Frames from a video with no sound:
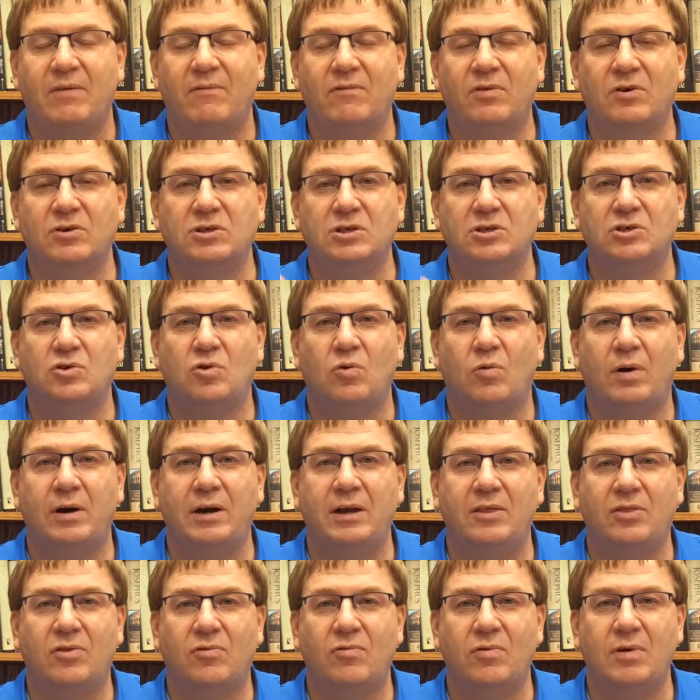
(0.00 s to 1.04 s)
verses
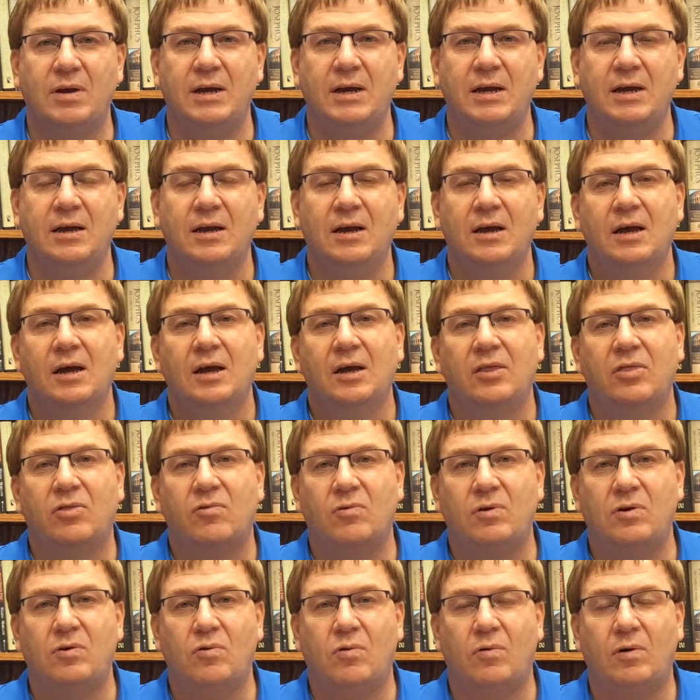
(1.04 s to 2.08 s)
23
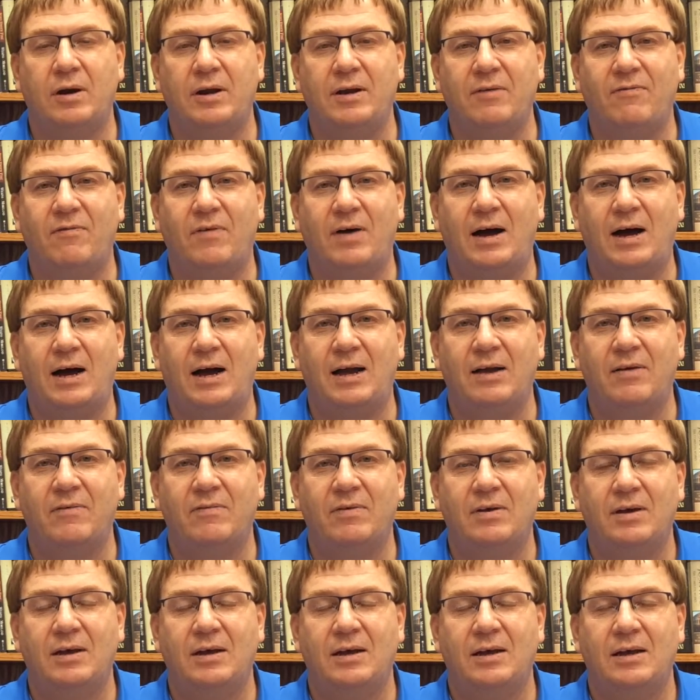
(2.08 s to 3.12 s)
through 25.
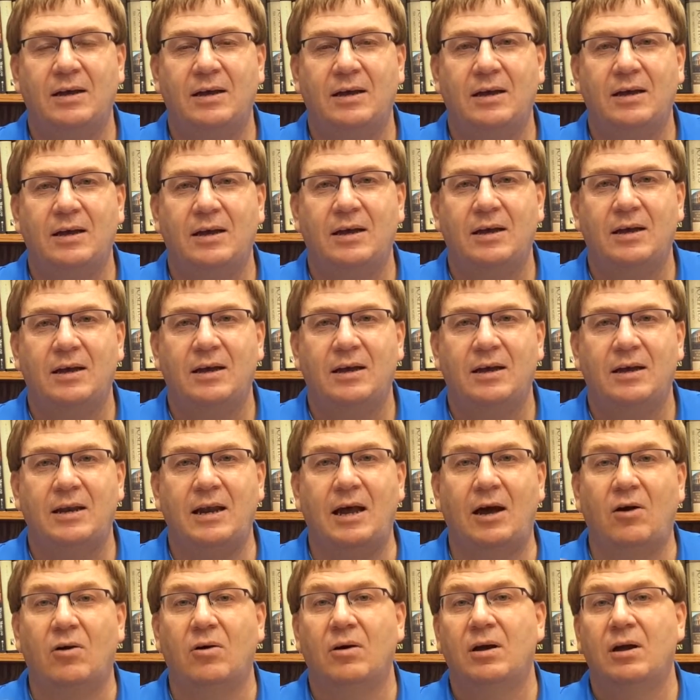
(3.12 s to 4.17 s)

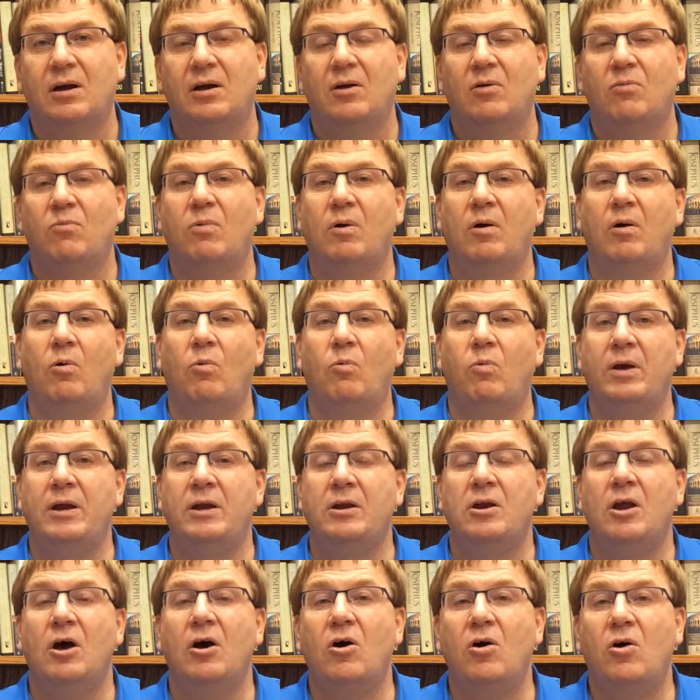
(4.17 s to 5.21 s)
Now, we
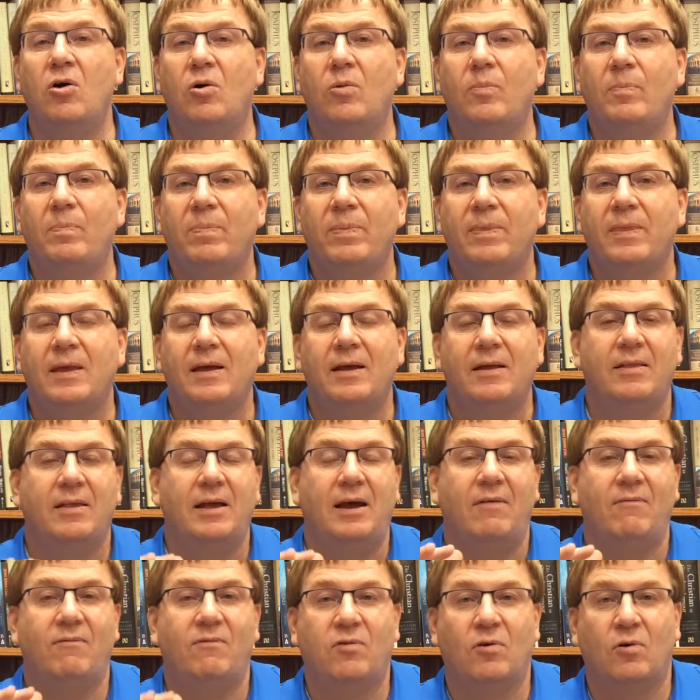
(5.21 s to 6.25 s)
know
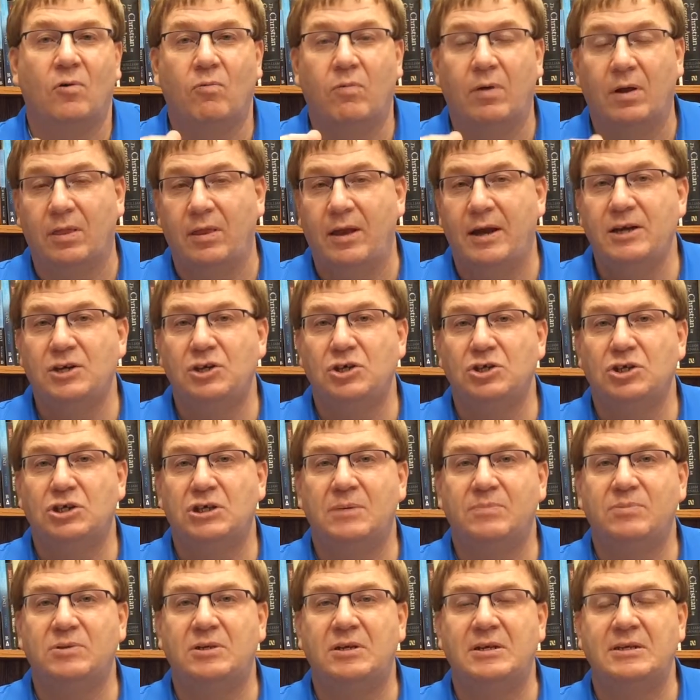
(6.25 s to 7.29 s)
that for
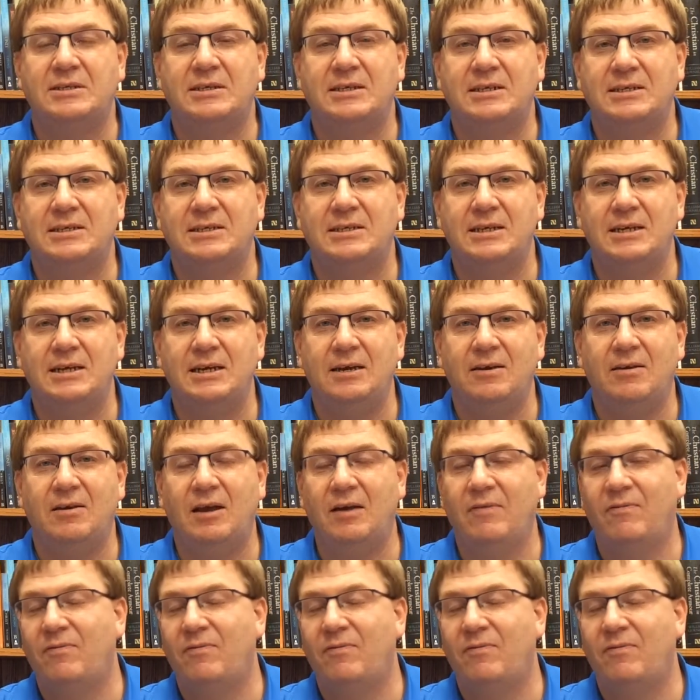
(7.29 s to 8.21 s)
relationships to succeed,